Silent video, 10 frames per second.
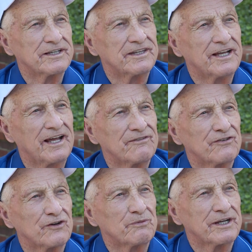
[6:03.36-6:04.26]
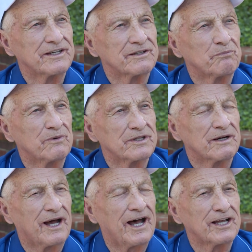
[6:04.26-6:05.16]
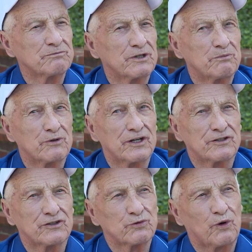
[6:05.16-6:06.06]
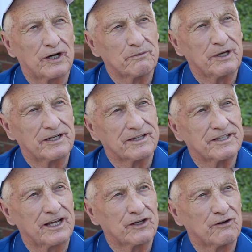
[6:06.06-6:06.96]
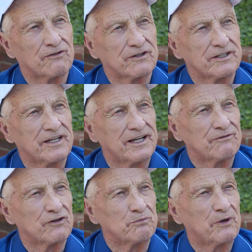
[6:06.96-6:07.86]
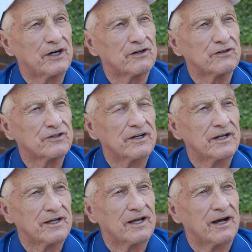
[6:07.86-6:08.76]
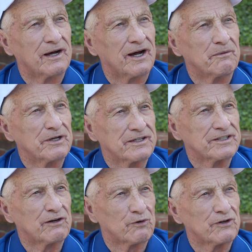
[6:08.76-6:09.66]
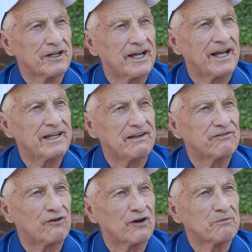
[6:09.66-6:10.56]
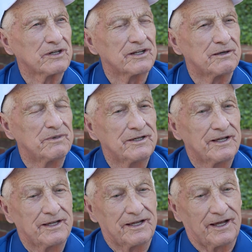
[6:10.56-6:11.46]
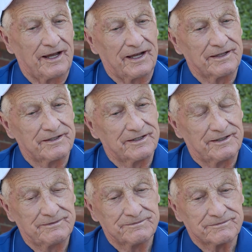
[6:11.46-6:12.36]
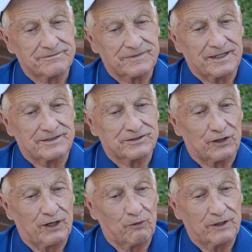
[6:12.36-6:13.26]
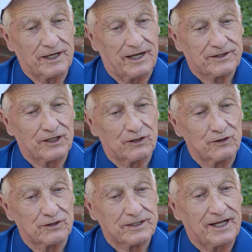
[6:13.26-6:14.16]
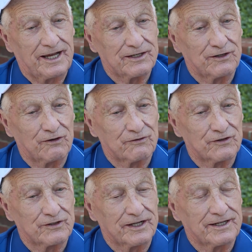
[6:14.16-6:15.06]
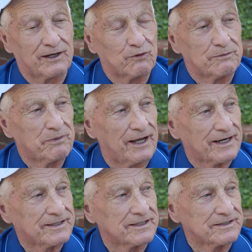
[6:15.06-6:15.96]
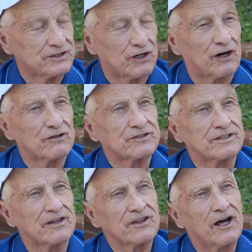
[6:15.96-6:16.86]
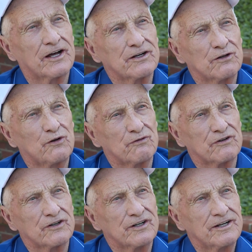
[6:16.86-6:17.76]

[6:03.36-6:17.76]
to Denver because the Hausman brothers wanted me to take over the Denver Bears because they were a Yankee farm club. And so I went out there, looked that over, then I went back to Charleston, thought it over.